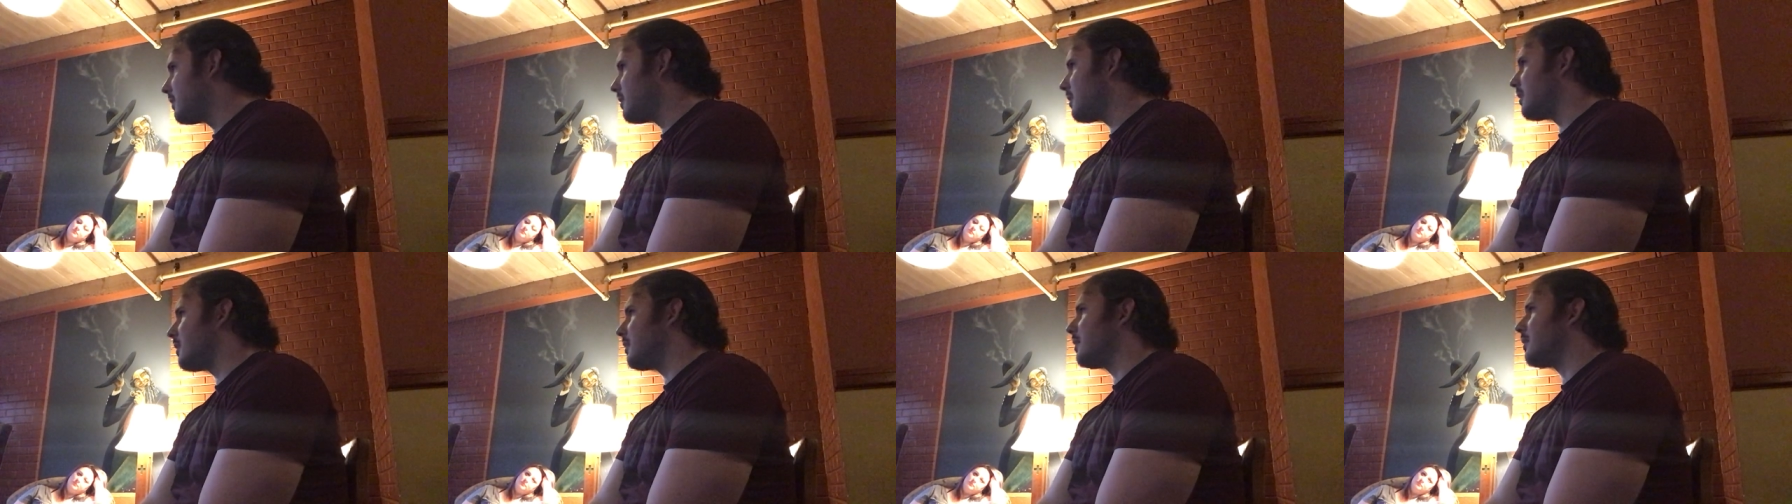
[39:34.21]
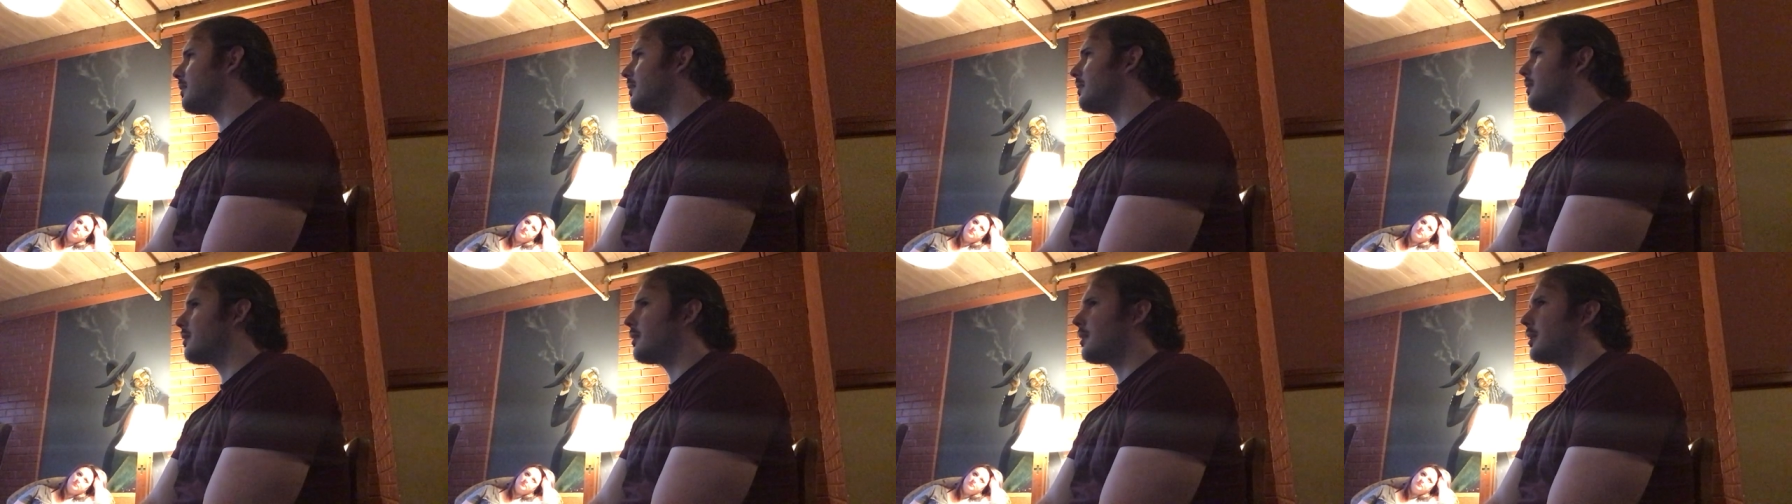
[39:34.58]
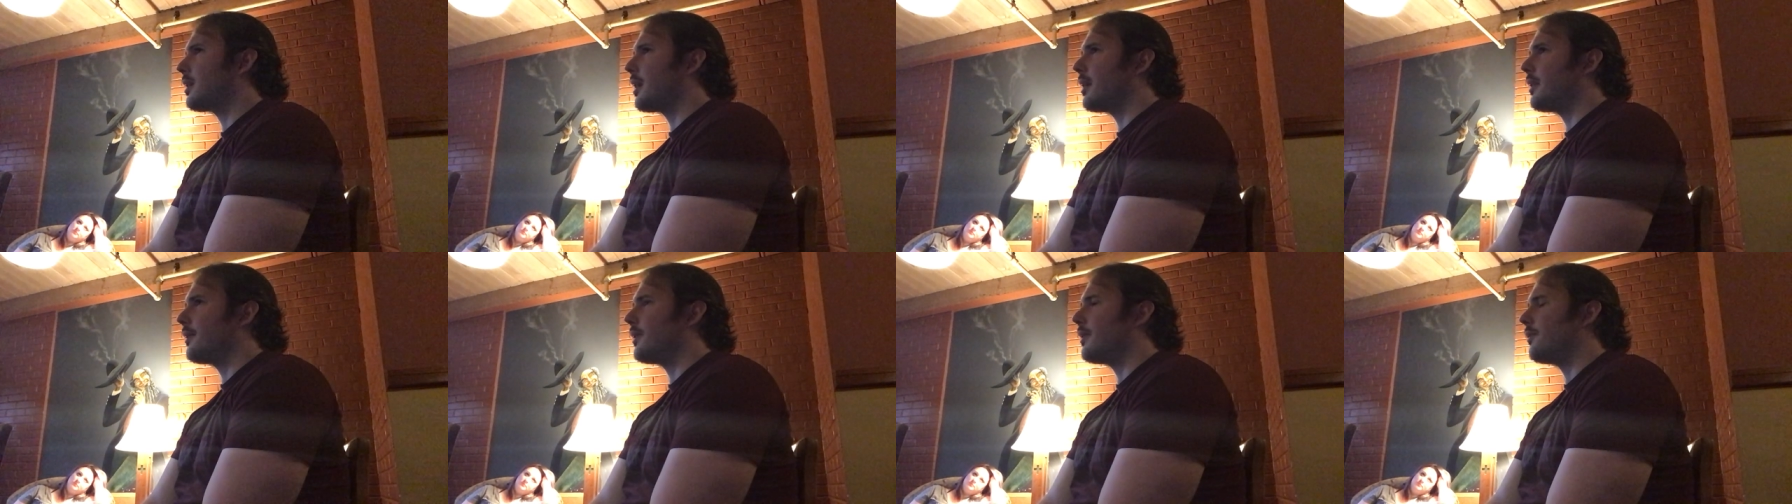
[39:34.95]
to
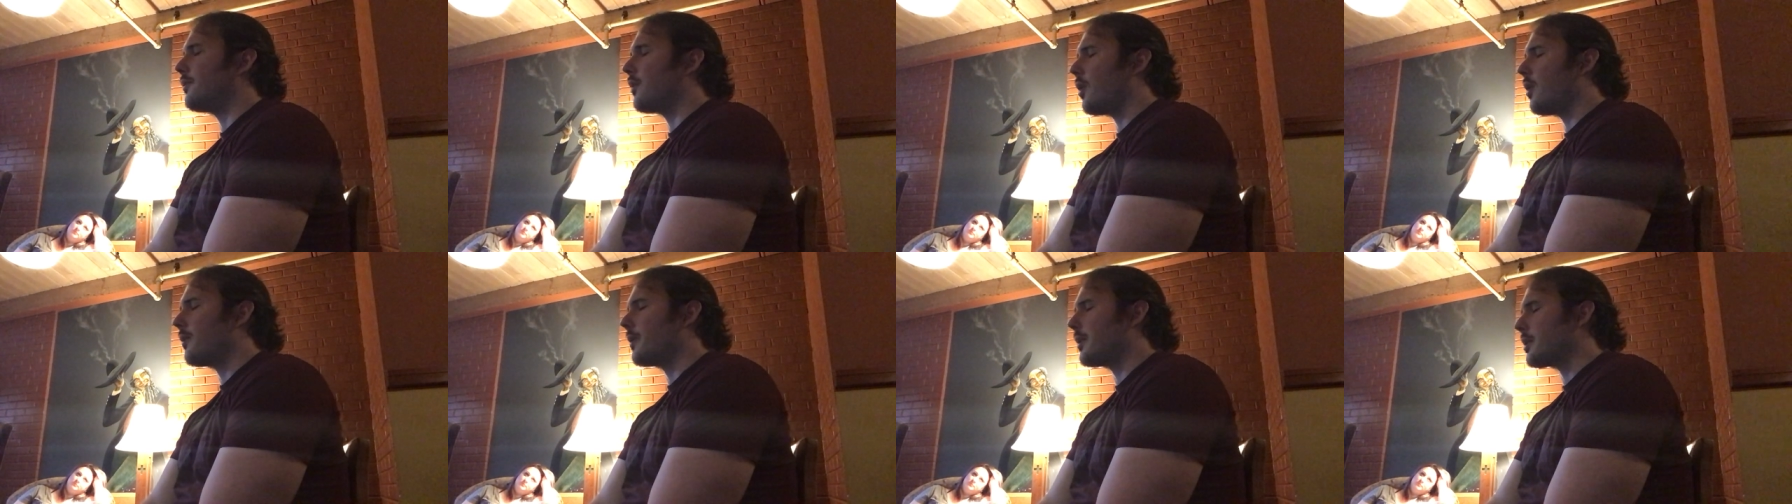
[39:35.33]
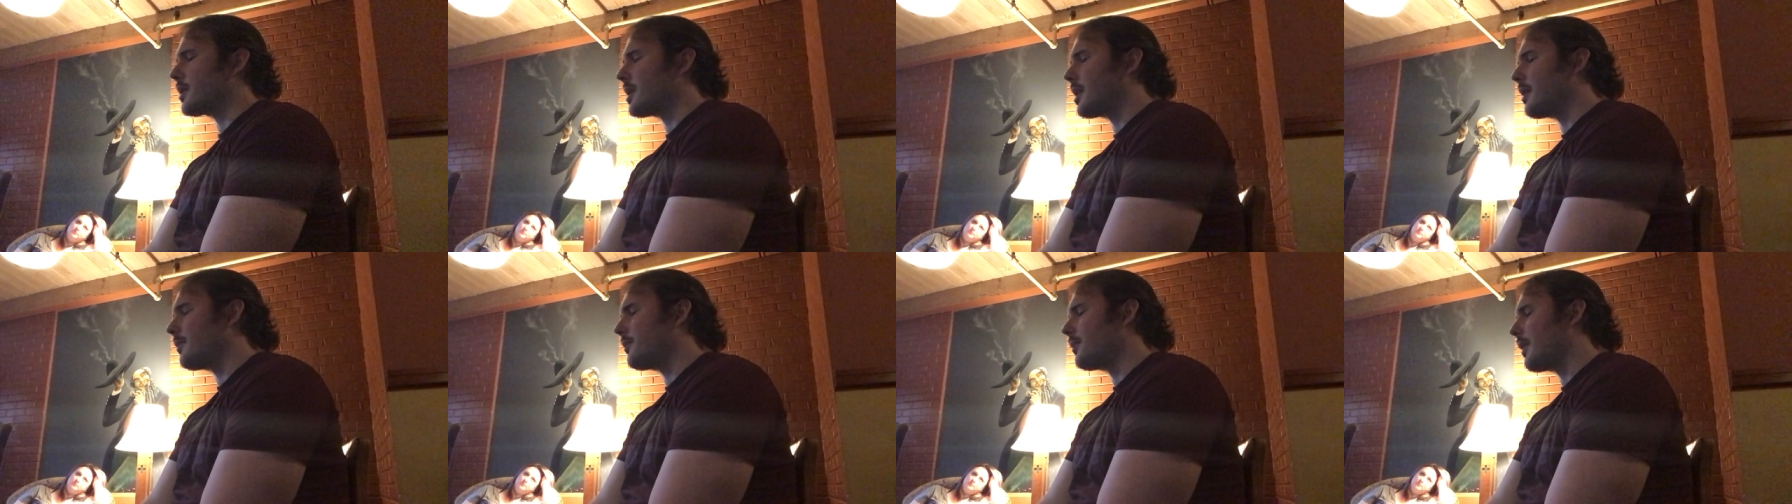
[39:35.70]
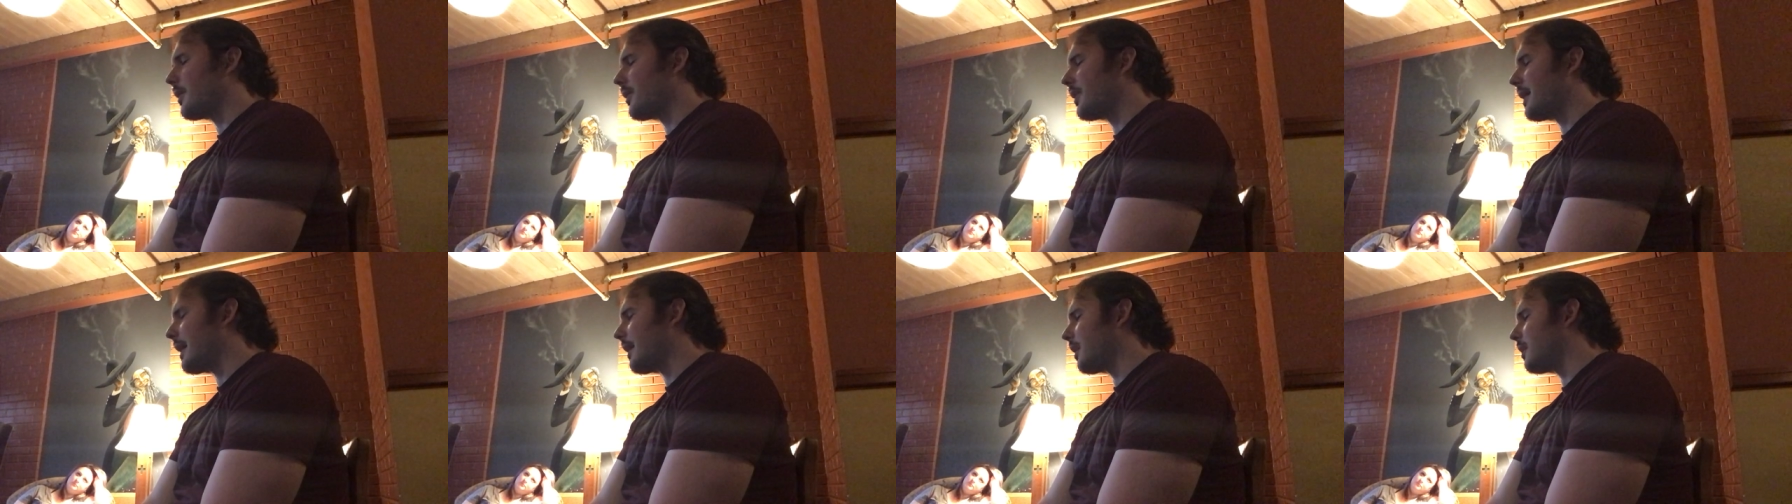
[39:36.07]
kind of involve yourself
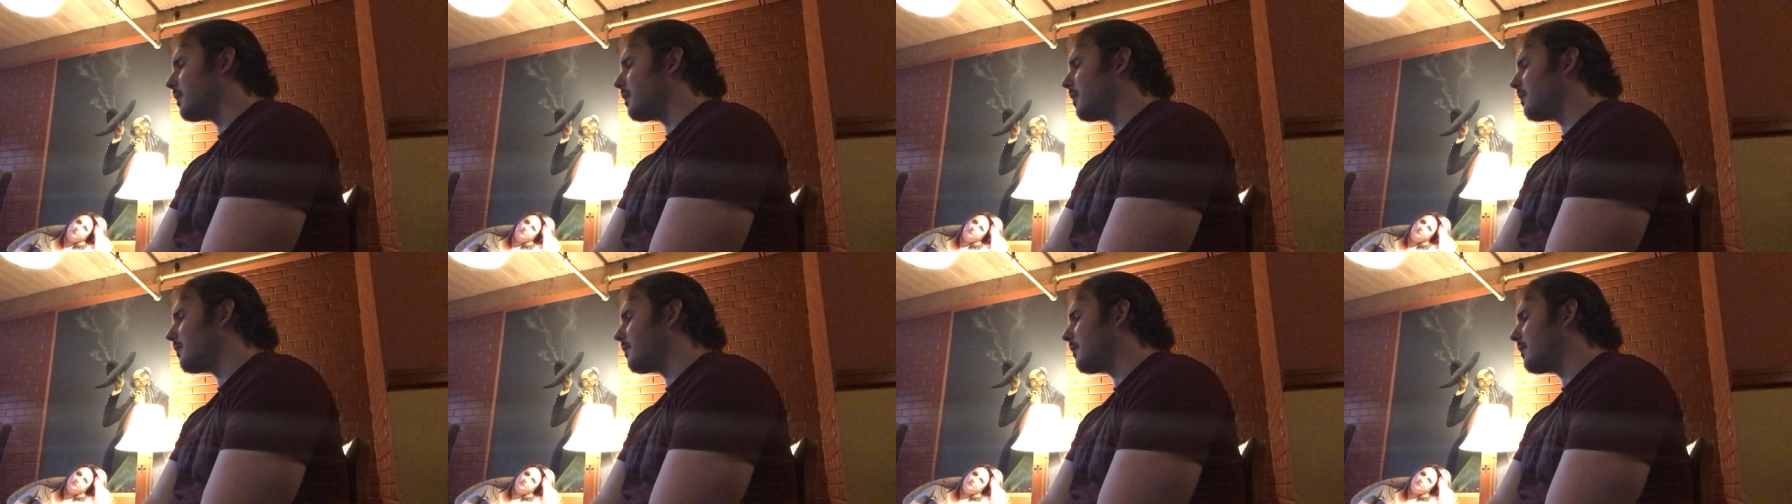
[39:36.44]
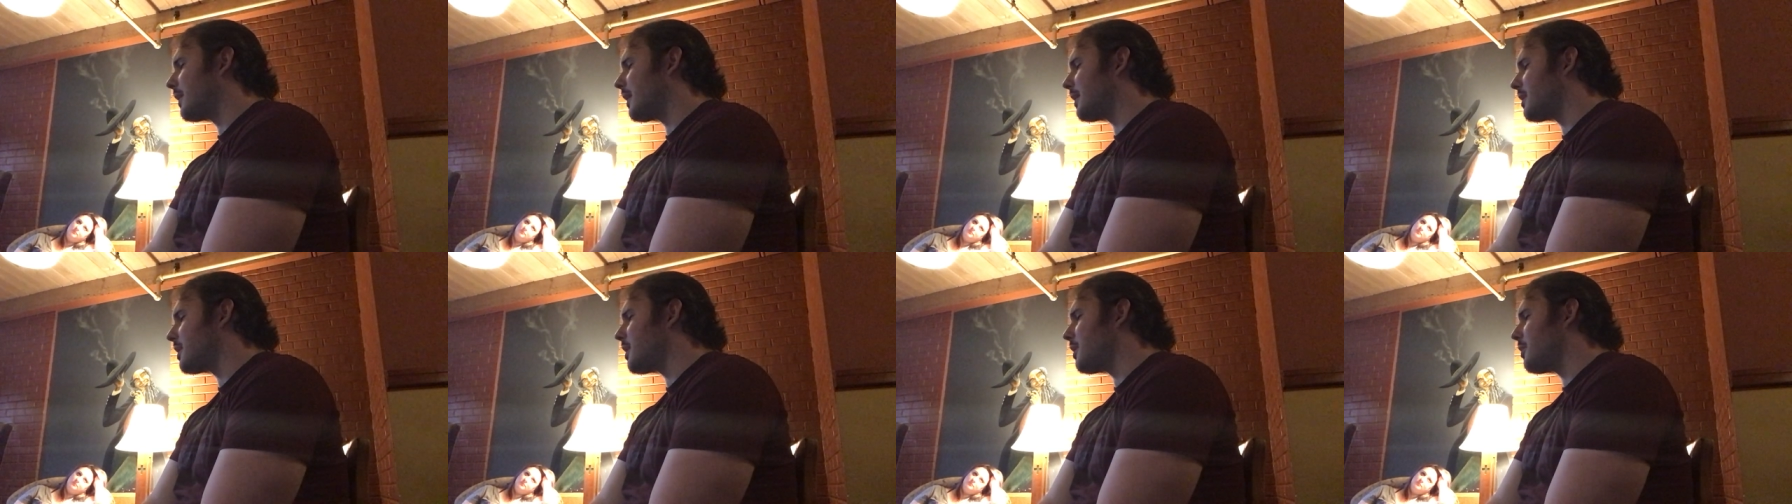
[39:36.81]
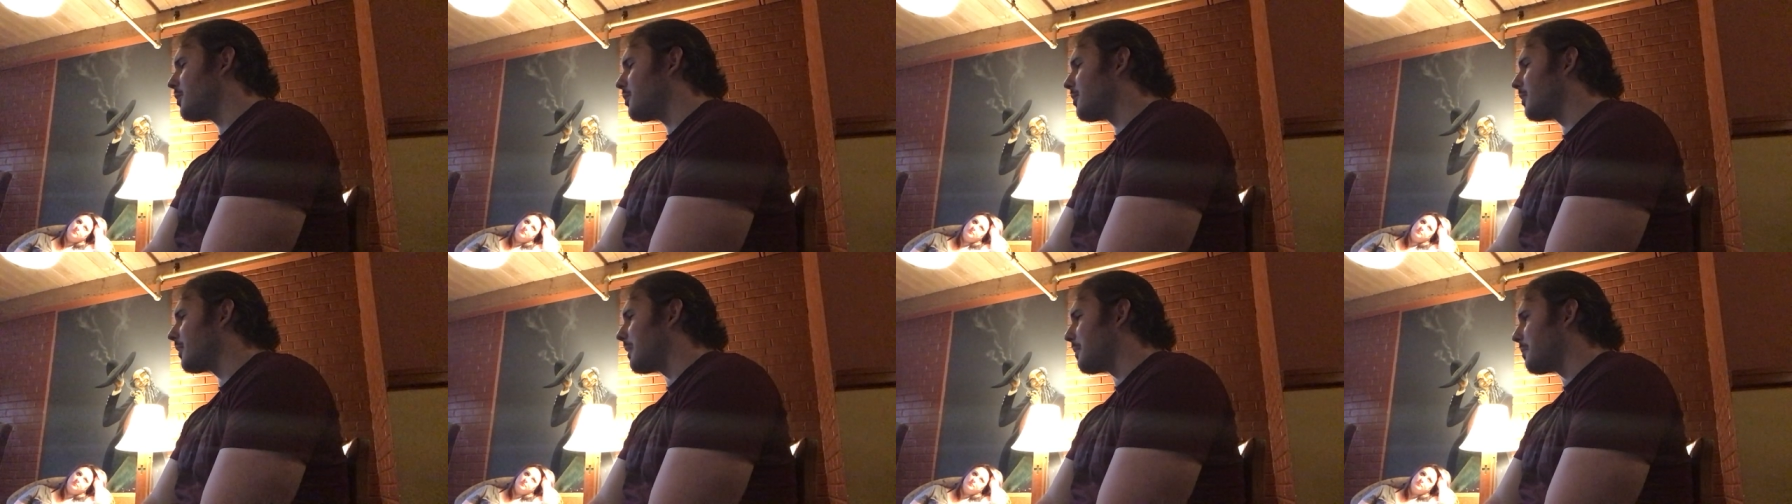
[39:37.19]
with, that can that's
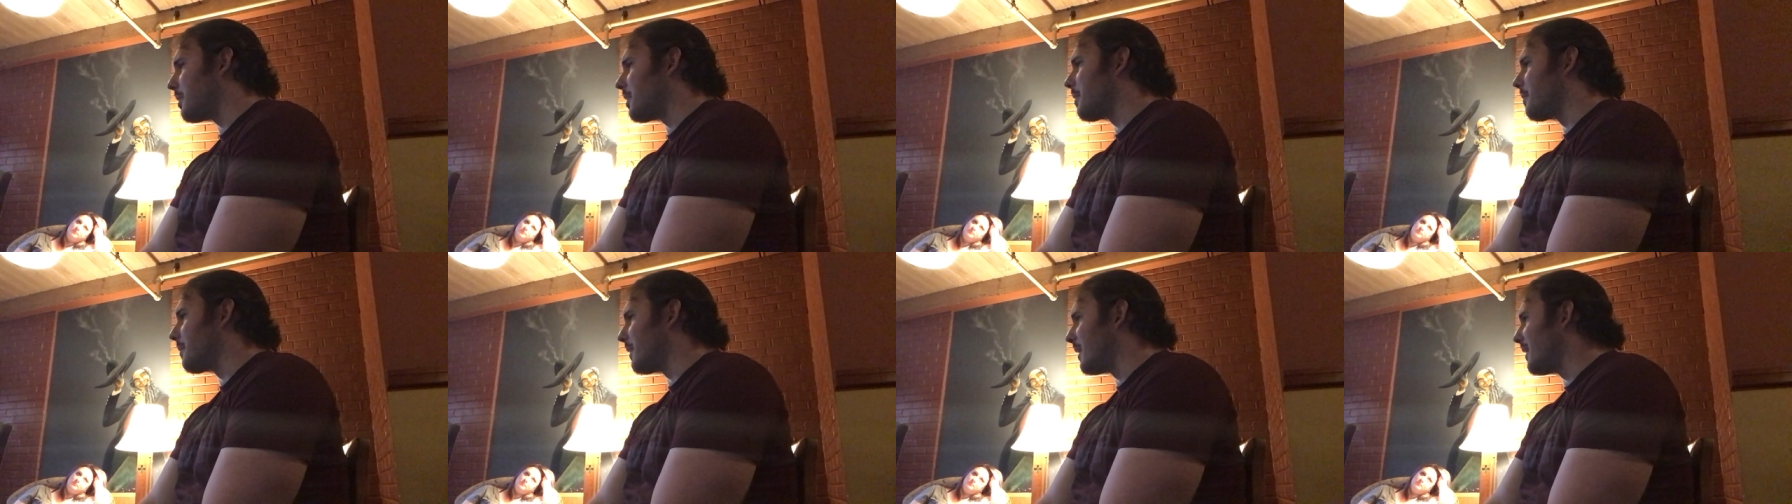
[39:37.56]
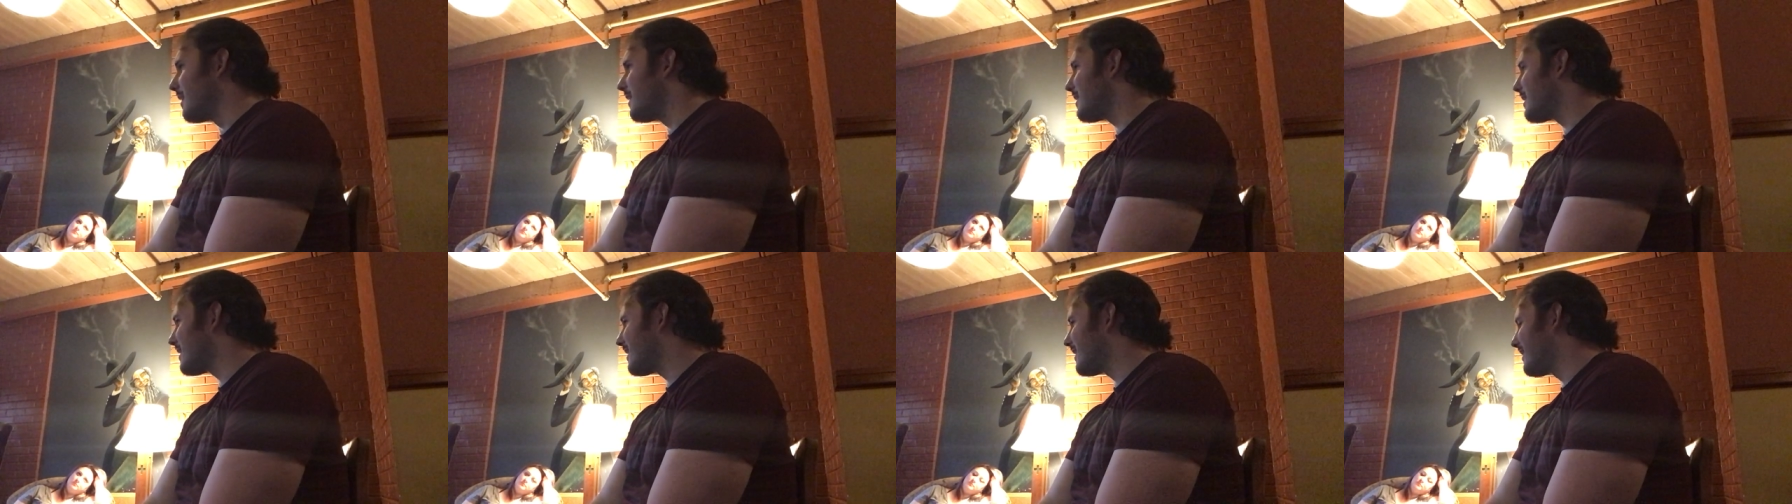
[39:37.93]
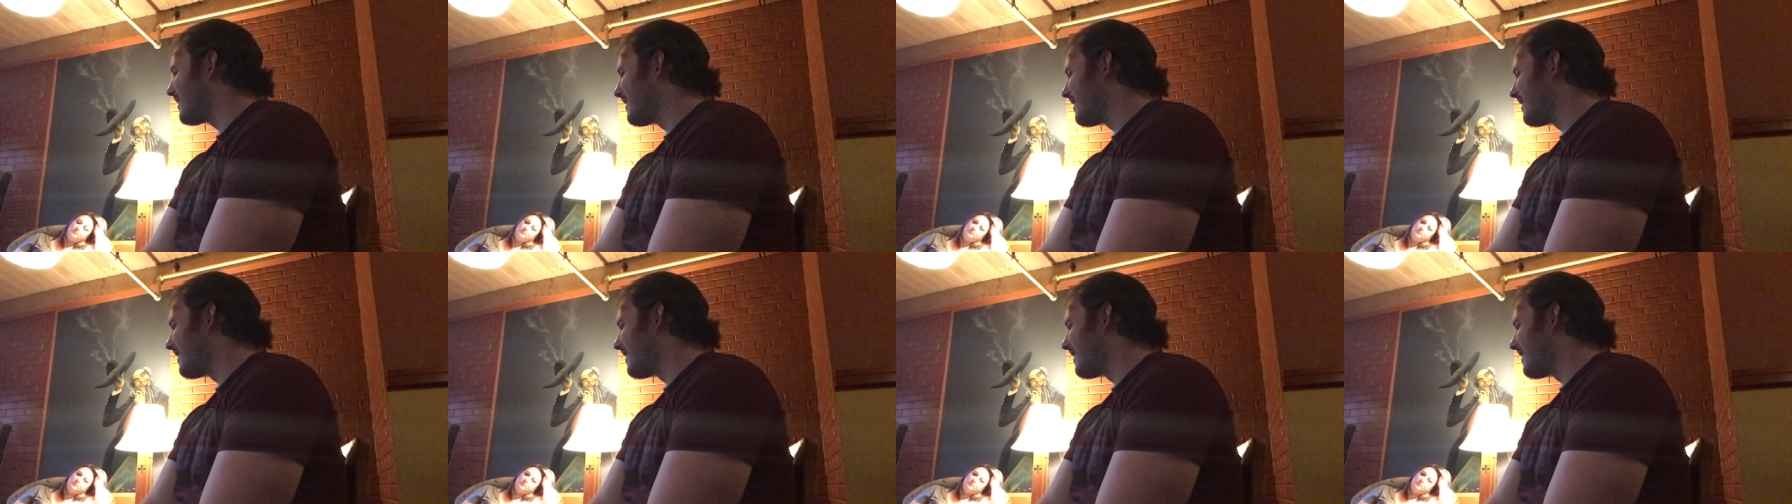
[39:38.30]
usually permanent.